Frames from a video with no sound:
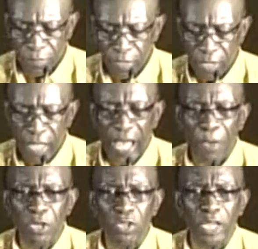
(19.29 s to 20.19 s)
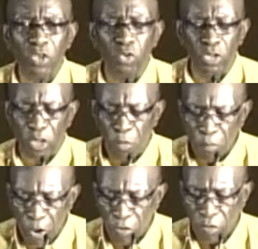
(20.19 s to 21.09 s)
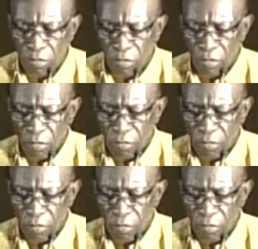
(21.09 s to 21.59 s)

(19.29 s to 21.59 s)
coalition, the decision by Mr.